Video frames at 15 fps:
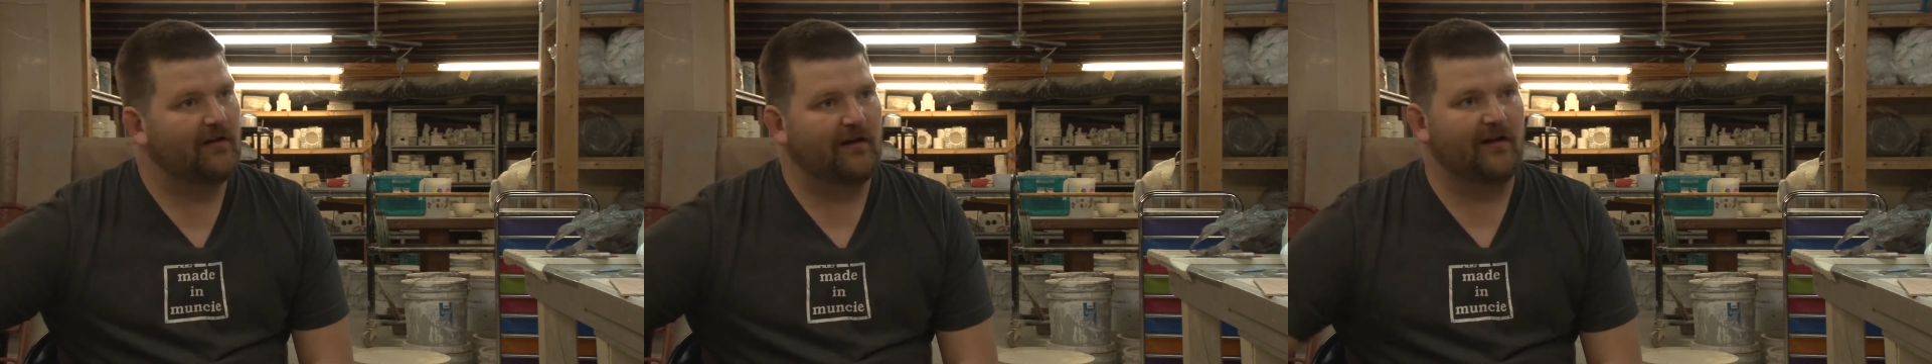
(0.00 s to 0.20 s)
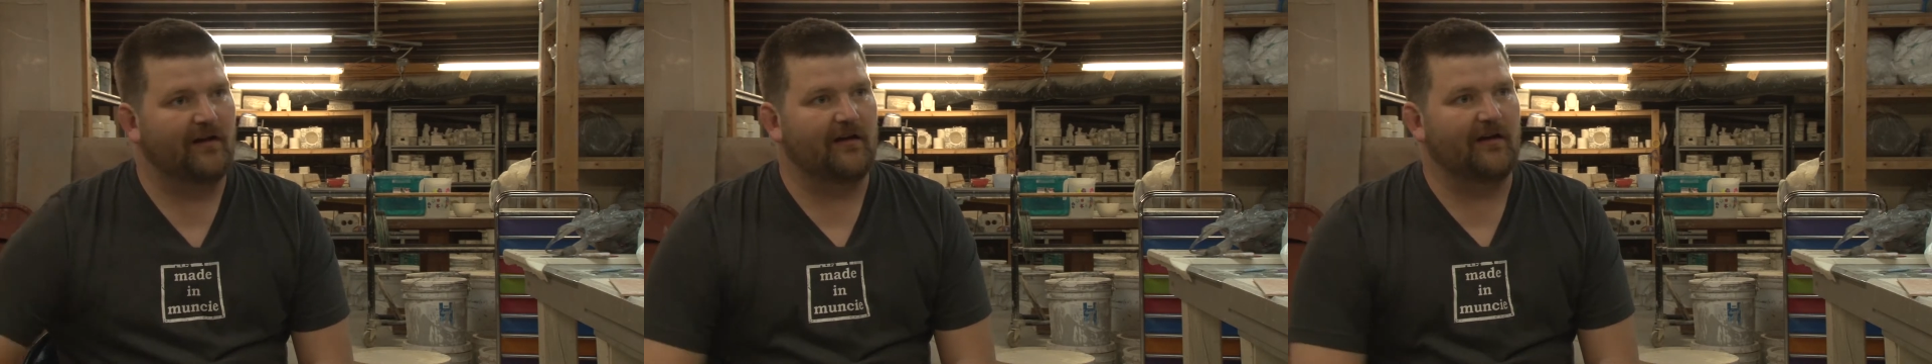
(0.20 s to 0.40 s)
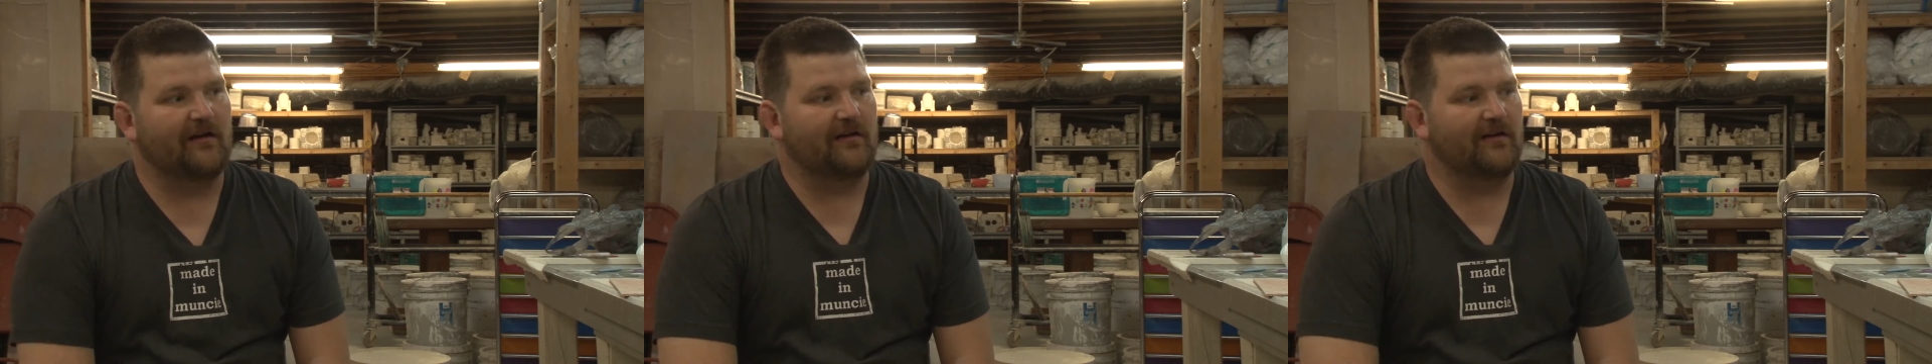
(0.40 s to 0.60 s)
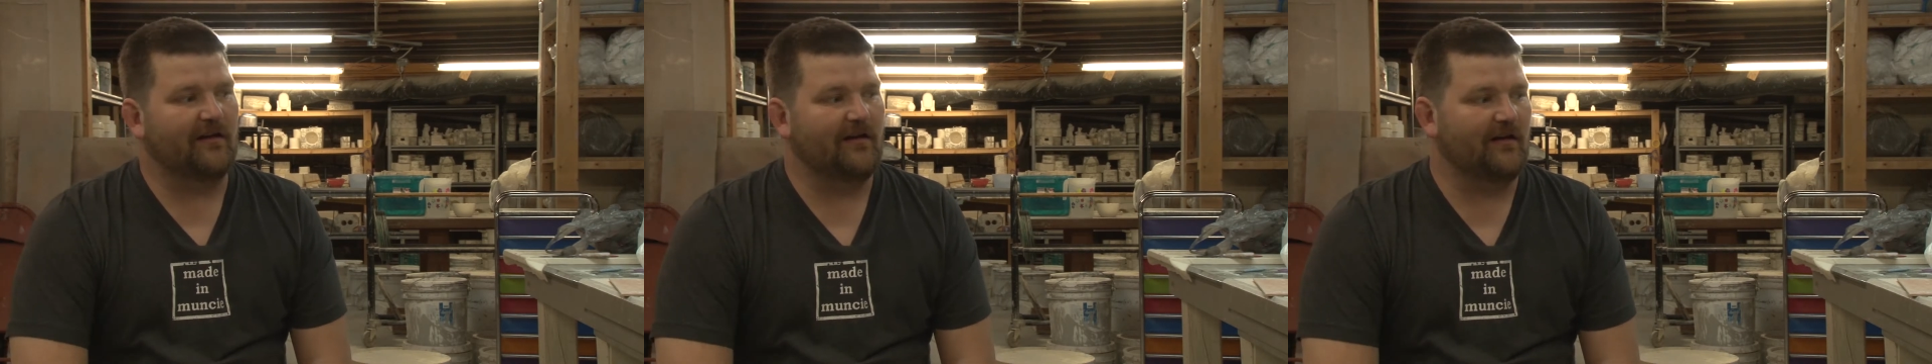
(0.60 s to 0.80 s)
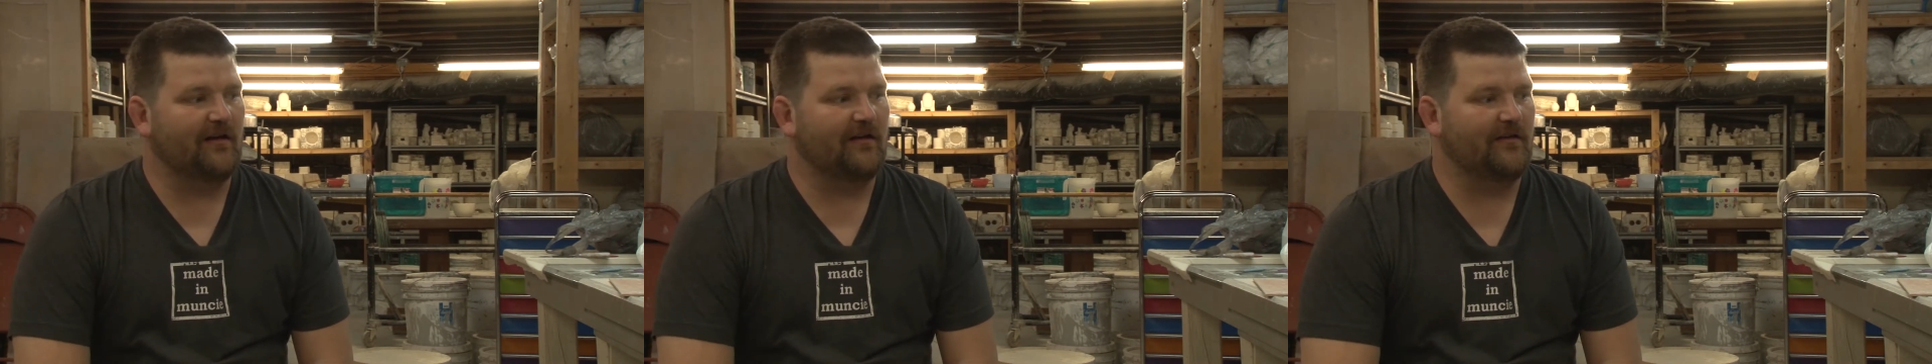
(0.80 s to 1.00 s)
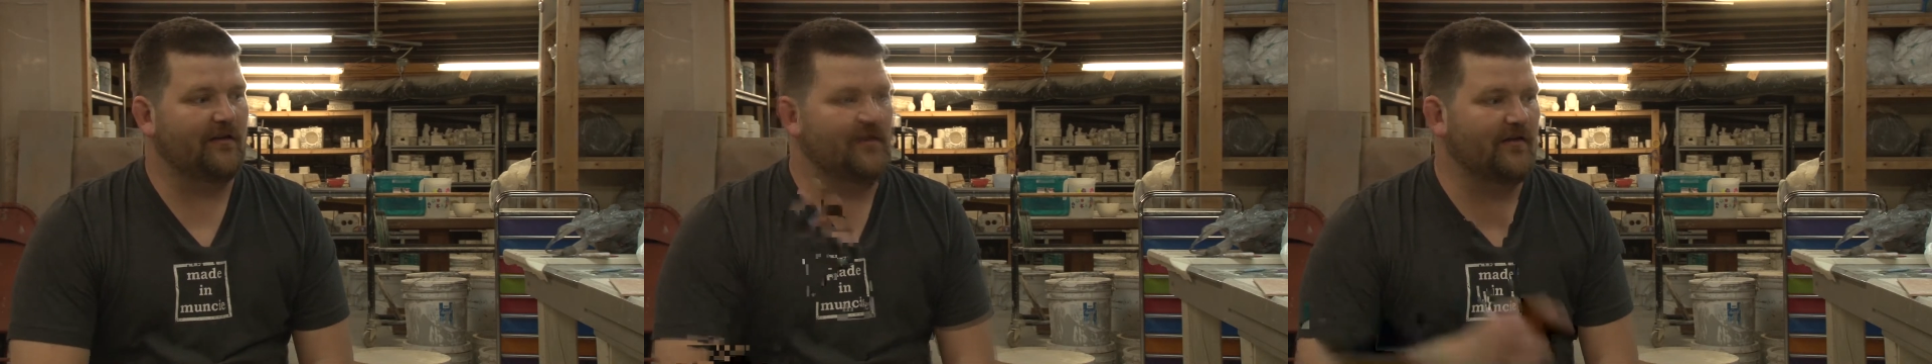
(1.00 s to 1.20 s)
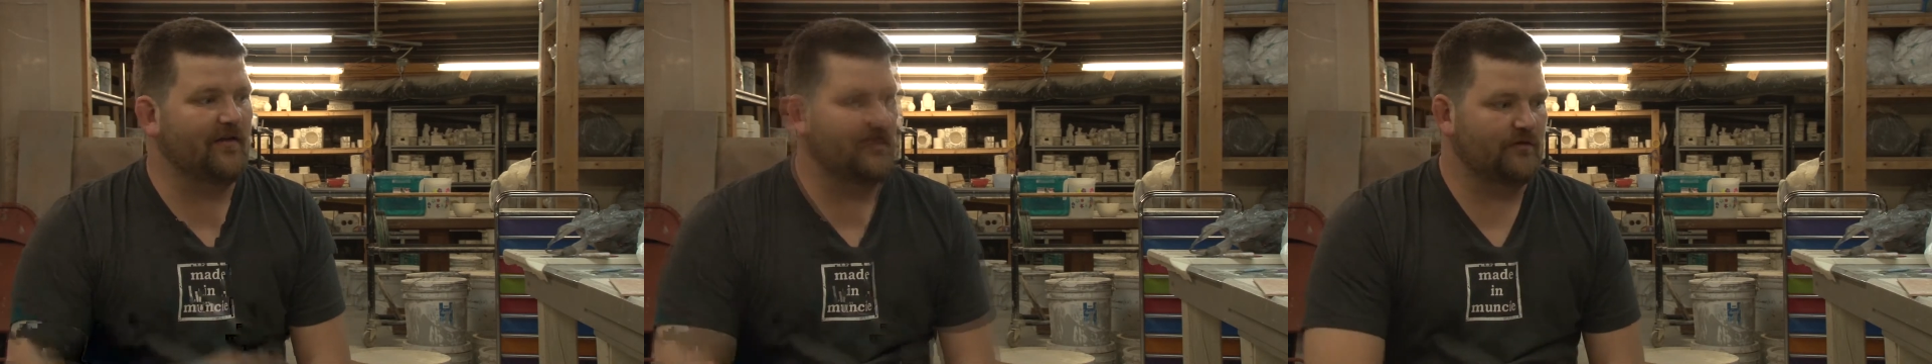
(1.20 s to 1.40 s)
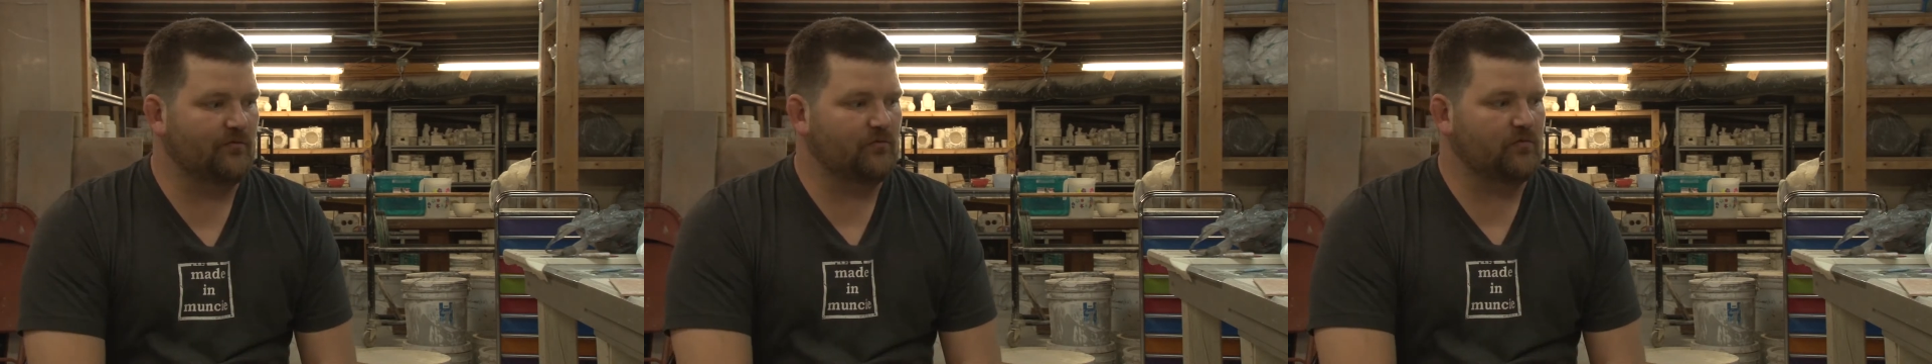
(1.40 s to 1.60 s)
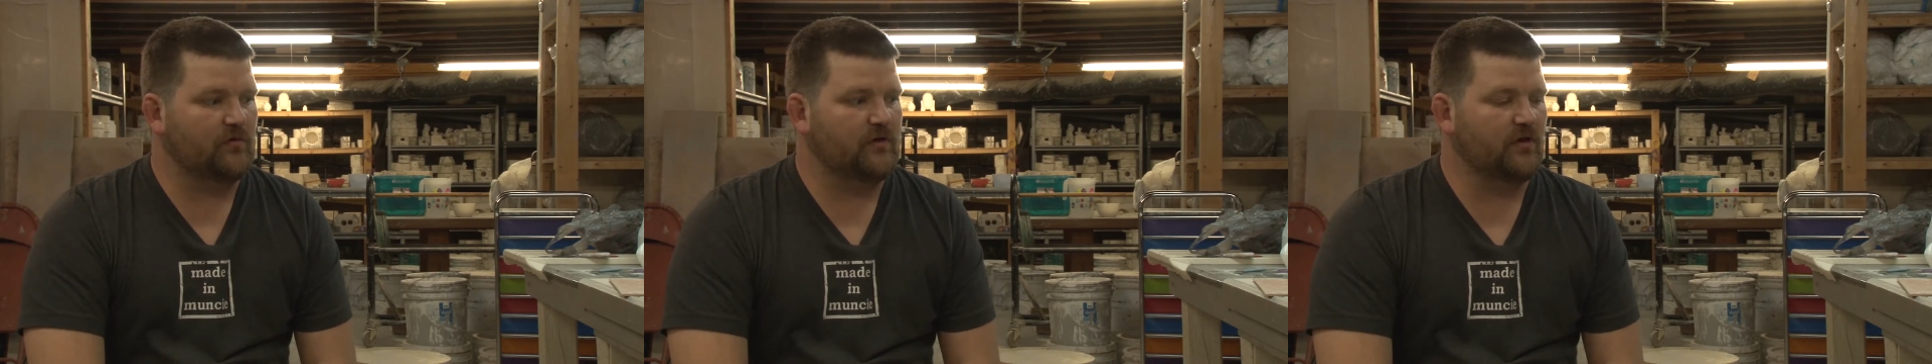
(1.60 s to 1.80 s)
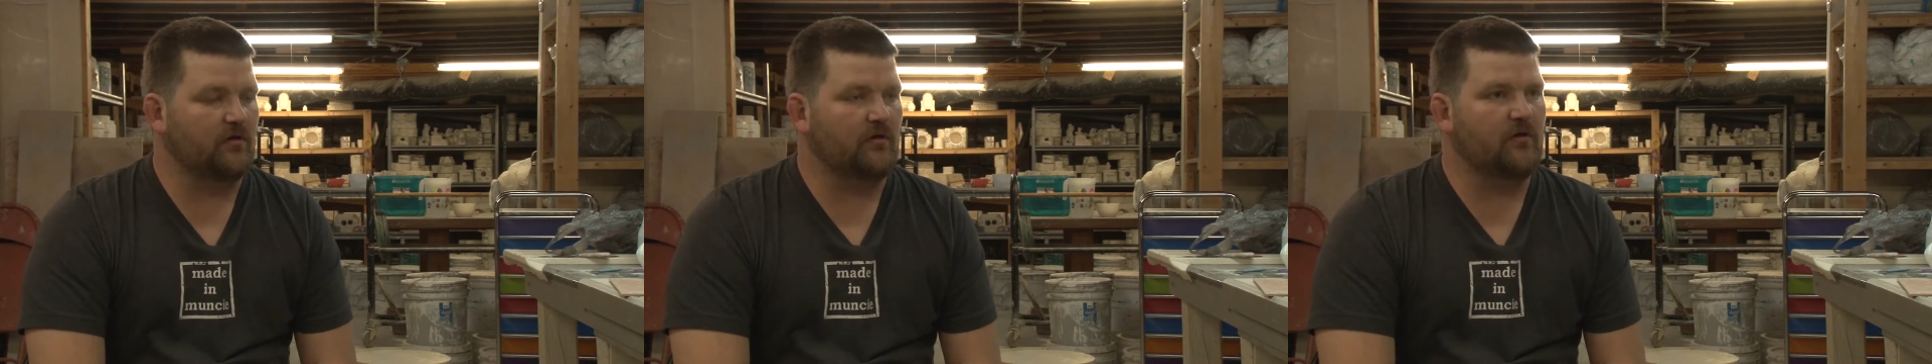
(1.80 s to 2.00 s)
And there's a
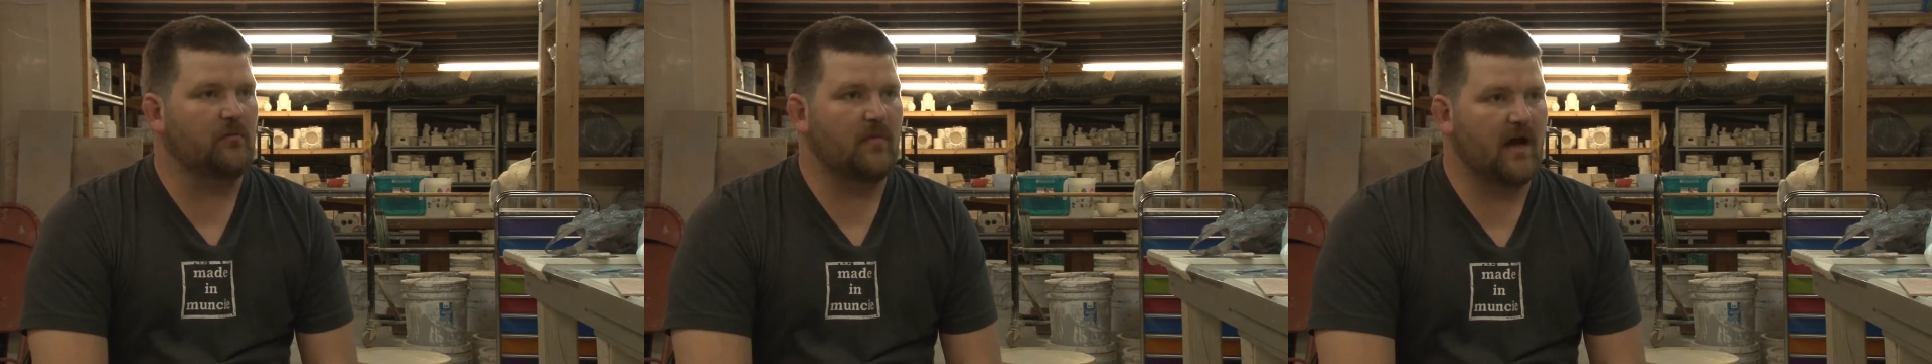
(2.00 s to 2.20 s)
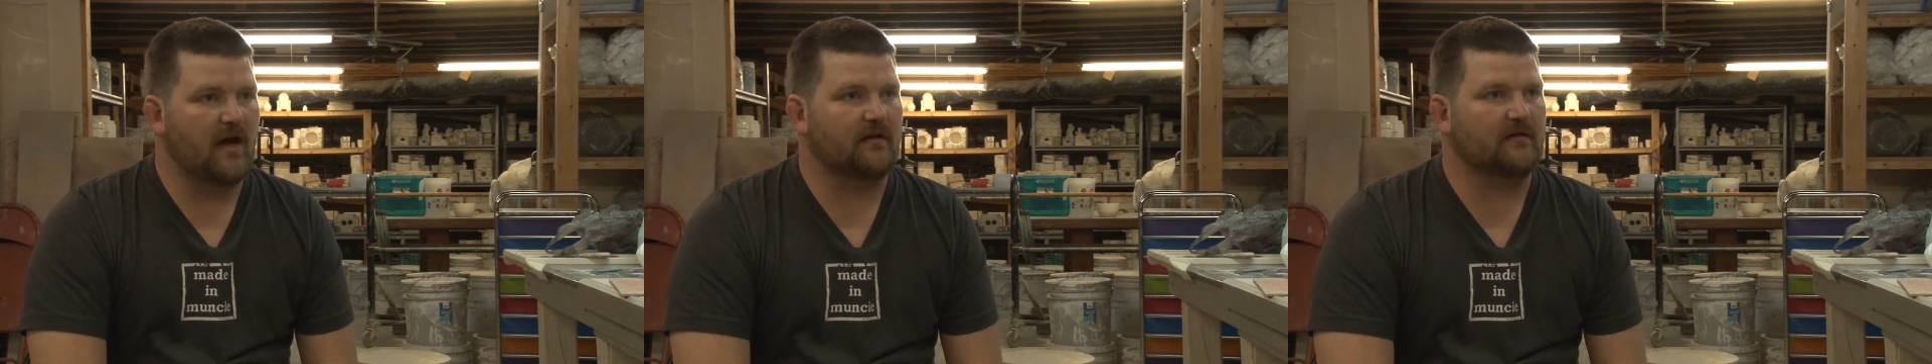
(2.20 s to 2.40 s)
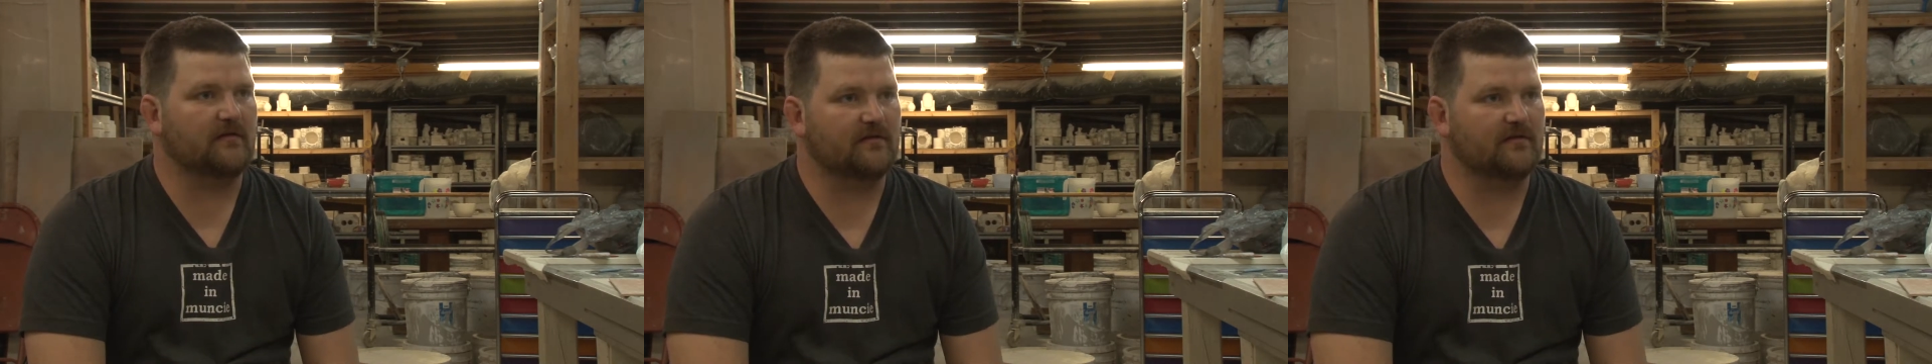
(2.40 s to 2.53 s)
kiln in the back